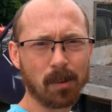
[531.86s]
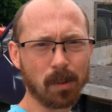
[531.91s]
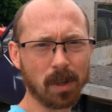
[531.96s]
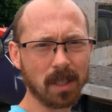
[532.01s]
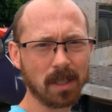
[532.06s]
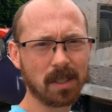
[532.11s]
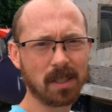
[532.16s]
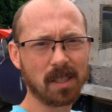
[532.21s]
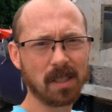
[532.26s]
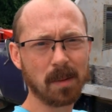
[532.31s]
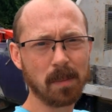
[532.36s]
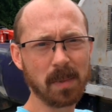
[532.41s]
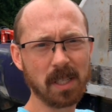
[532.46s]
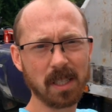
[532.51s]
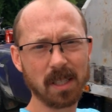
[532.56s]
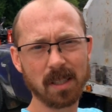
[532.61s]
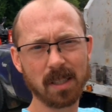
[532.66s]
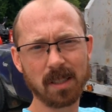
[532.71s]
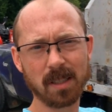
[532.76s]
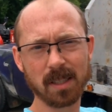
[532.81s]
runs to the
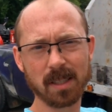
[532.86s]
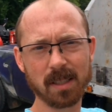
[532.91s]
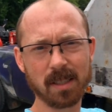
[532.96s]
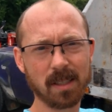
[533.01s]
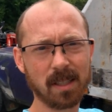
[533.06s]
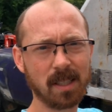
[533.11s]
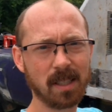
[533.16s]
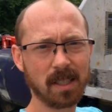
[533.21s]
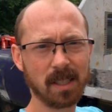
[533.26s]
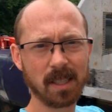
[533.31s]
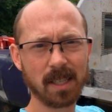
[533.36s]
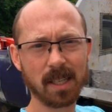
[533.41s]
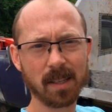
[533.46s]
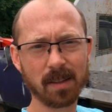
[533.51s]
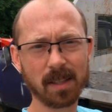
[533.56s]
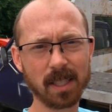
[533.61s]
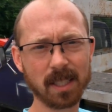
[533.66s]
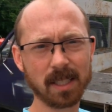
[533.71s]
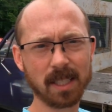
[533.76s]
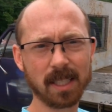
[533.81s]
mill and, you know,
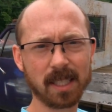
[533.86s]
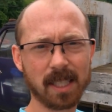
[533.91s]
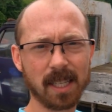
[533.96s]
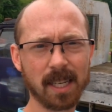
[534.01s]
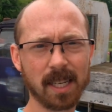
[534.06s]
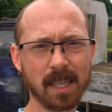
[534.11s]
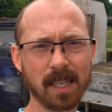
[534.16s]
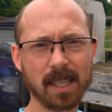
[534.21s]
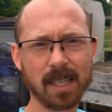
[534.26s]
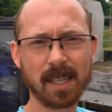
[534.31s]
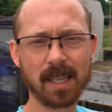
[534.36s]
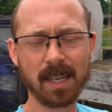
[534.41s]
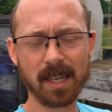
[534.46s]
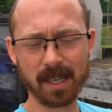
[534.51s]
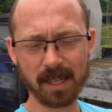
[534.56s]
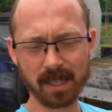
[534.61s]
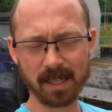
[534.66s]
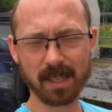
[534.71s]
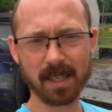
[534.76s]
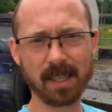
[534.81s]
things like that.
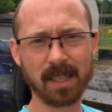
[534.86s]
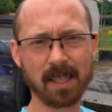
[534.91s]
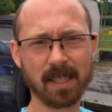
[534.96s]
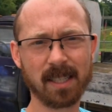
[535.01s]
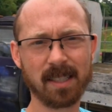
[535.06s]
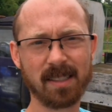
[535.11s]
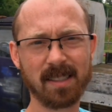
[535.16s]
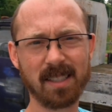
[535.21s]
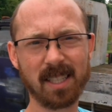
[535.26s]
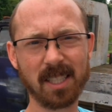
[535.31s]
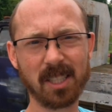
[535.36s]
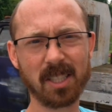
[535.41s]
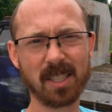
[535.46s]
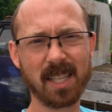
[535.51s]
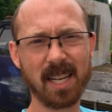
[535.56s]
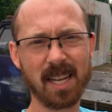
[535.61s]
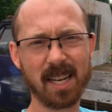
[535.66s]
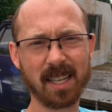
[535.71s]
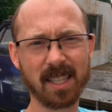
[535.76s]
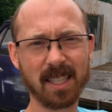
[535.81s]
And not
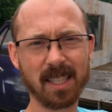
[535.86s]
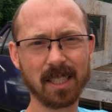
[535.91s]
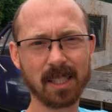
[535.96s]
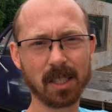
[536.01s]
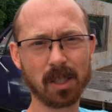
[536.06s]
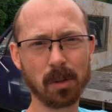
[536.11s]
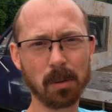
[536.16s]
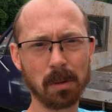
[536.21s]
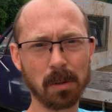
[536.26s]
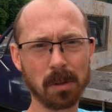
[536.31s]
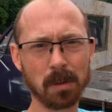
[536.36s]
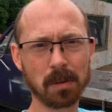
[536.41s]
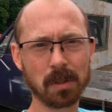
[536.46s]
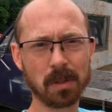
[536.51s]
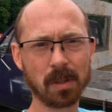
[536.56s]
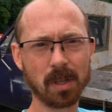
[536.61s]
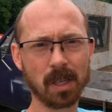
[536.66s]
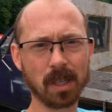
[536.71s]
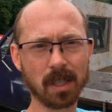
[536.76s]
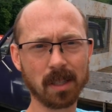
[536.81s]
just that, I think it's a cool old
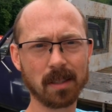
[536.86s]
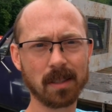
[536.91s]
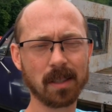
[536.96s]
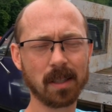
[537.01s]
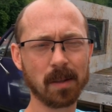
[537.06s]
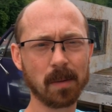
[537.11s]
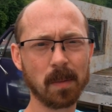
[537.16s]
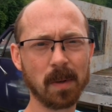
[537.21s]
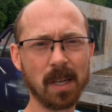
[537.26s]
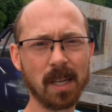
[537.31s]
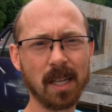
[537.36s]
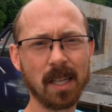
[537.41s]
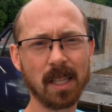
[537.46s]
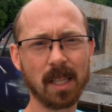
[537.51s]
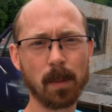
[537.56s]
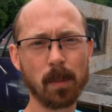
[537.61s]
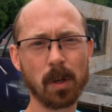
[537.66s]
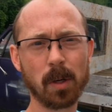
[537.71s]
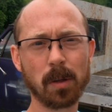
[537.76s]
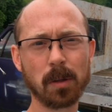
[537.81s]
truck. So
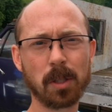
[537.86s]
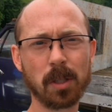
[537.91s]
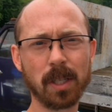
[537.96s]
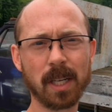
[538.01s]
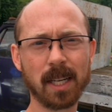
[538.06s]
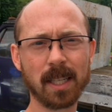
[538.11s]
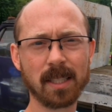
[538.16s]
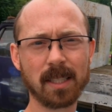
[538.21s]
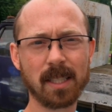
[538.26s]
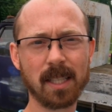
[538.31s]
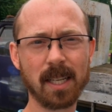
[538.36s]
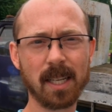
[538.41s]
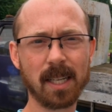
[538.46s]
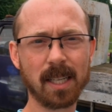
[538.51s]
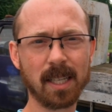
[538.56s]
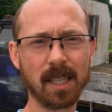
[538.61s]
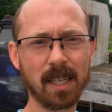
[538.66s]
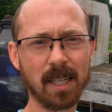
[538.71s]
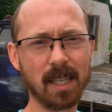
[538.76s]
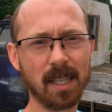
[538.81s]
let me know what you guys
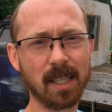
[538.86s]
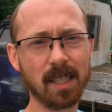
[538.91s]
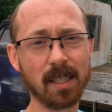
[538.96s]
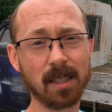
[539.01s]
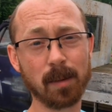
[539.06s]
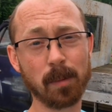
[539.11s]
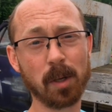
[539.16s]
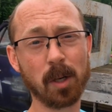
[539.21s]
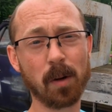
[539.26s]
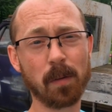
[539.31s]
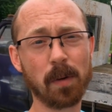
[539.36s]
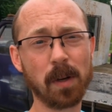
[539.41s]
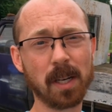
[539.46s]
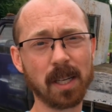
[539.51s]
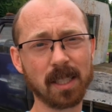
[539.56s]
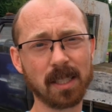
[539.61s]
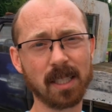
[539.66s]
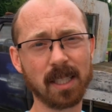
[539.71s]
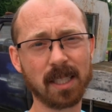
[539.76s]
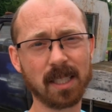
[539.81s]
think. Let me know if you
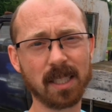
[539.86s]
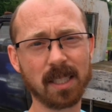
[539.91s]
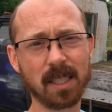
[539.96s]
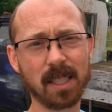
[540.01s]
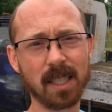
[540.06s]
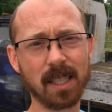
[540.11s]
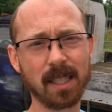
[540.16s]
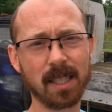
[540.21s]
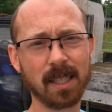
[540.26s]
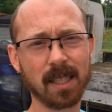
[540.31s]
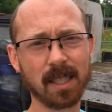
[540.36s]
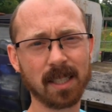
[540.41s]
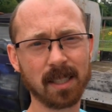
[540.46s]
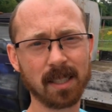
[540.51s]
guys like to see